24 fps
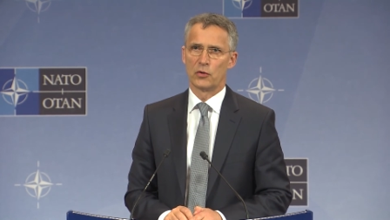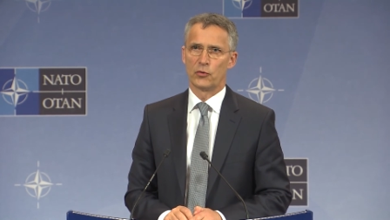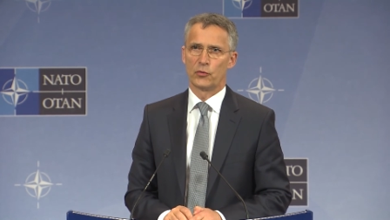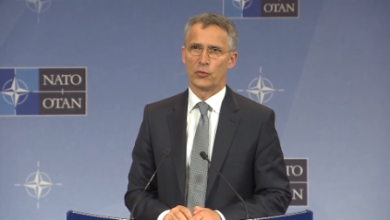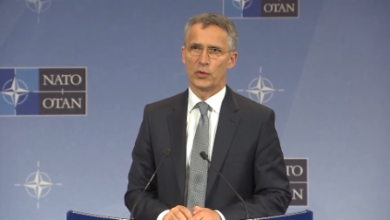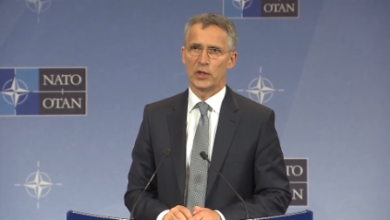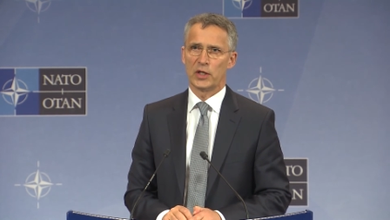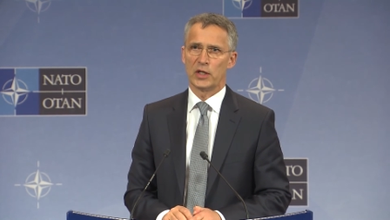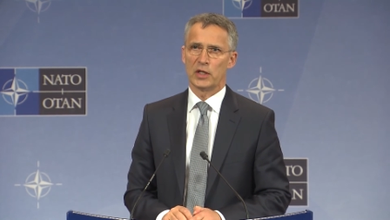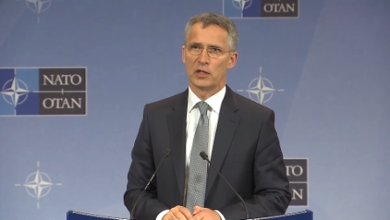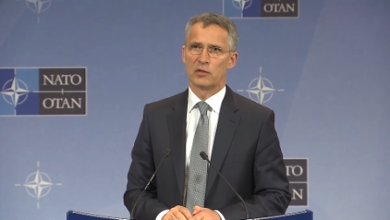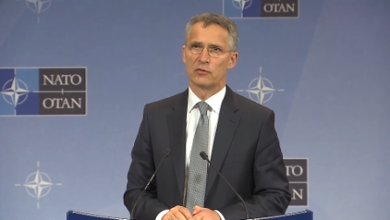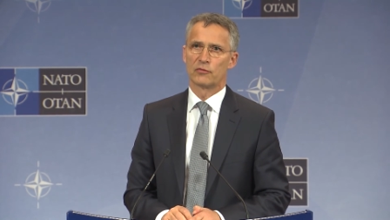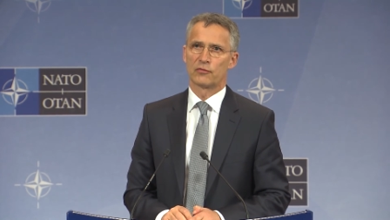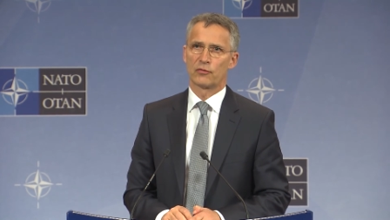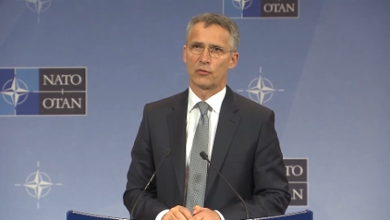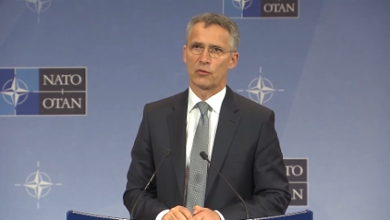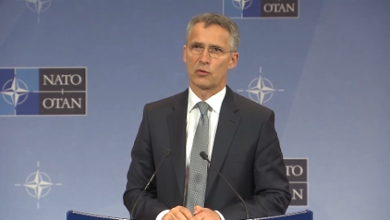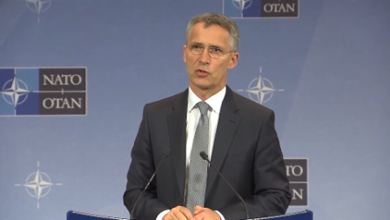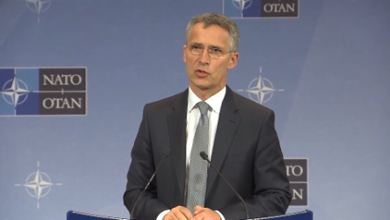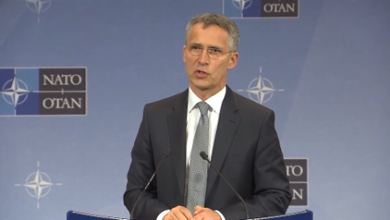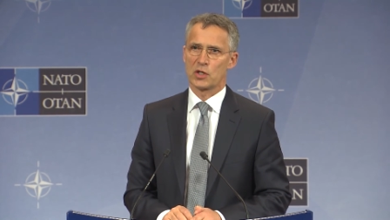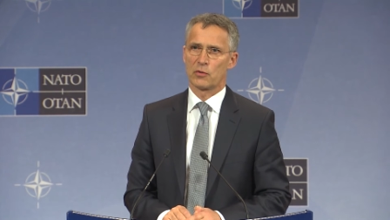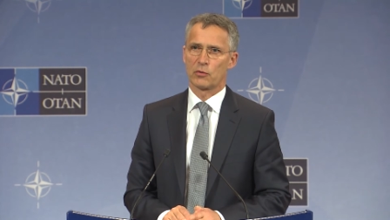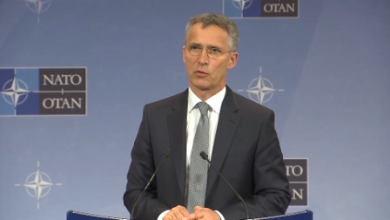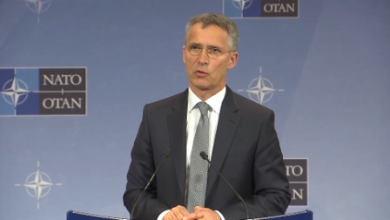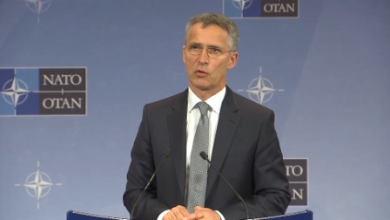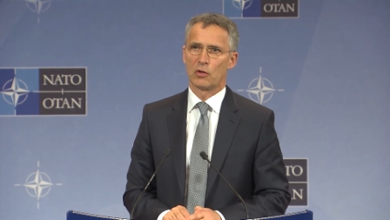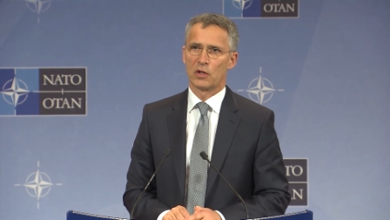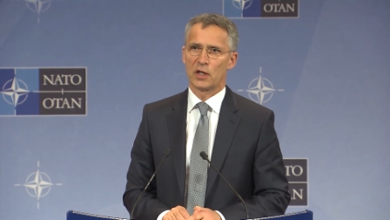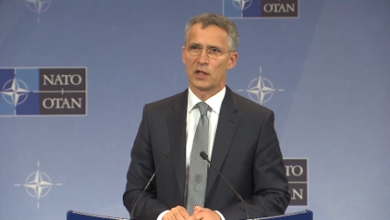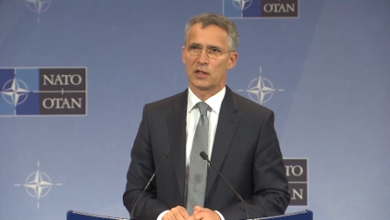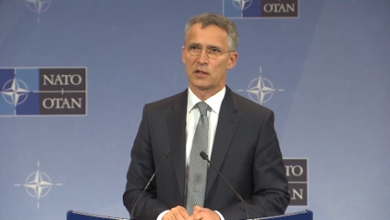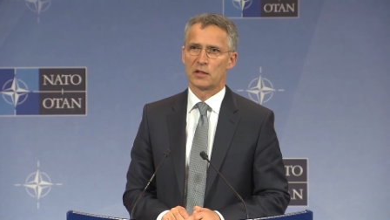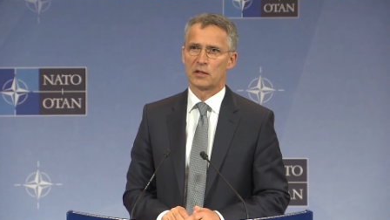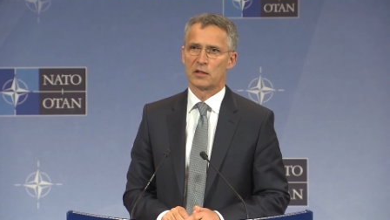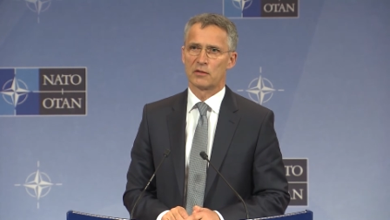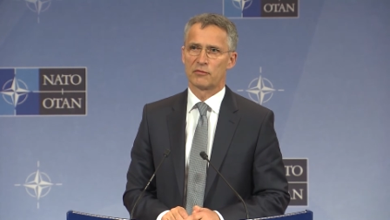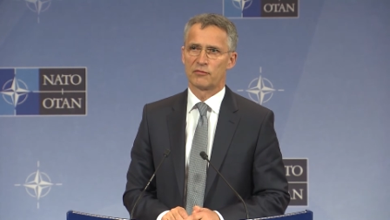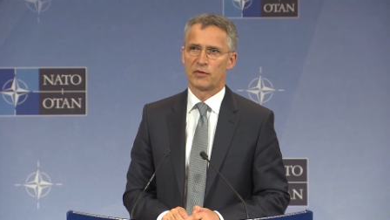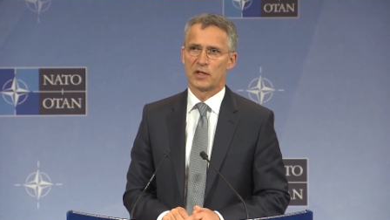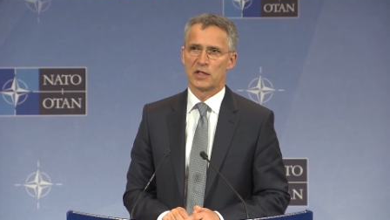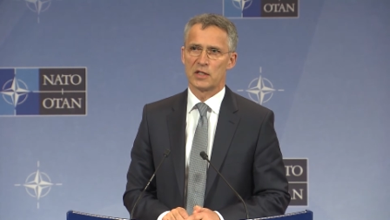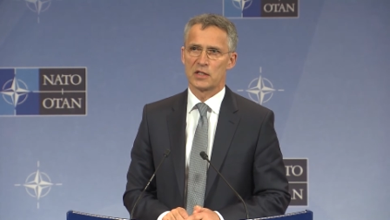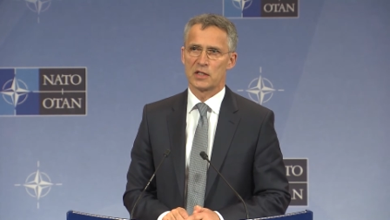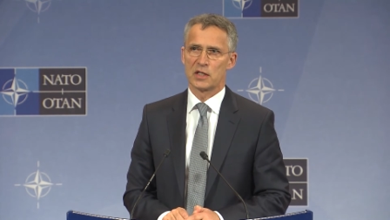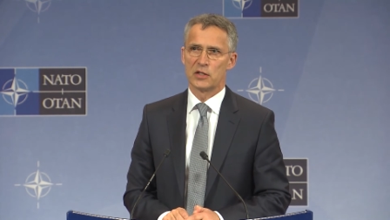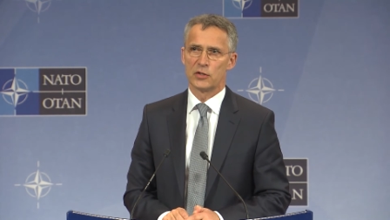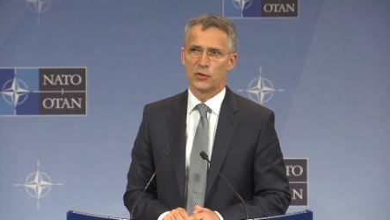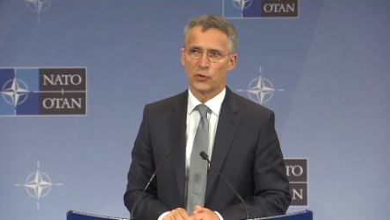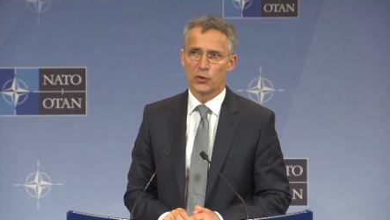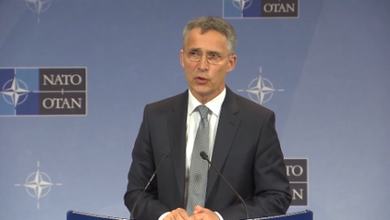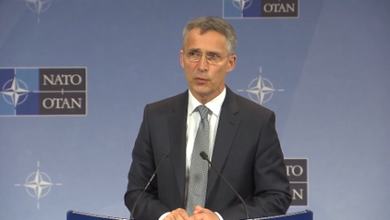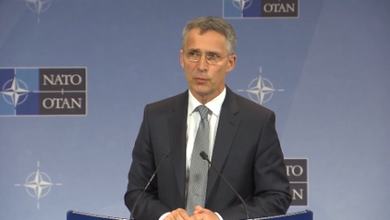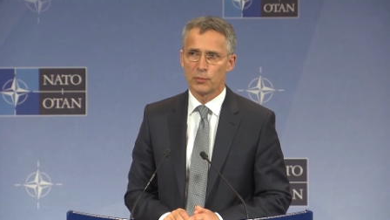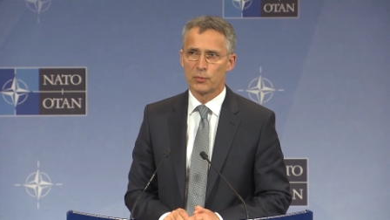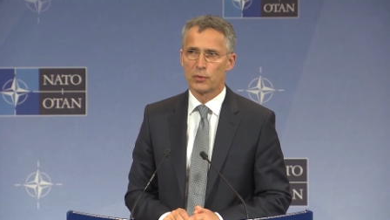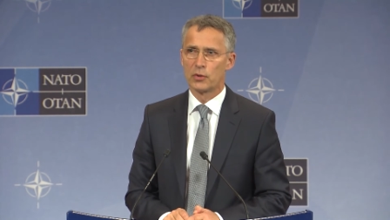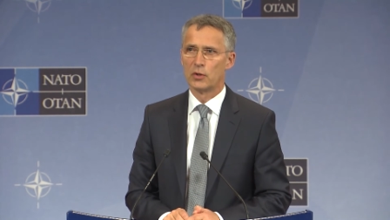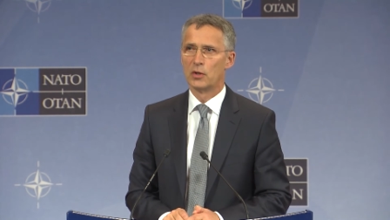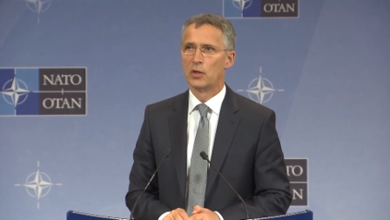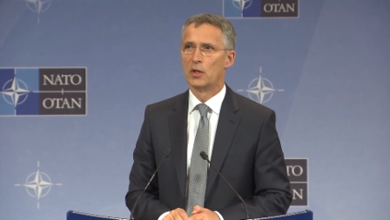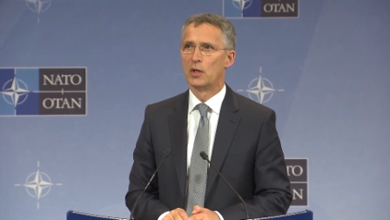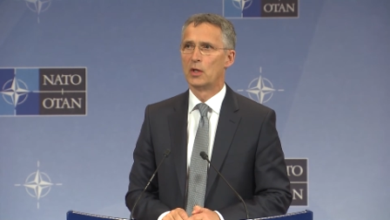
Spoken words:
reinforce our collective defense in Europe.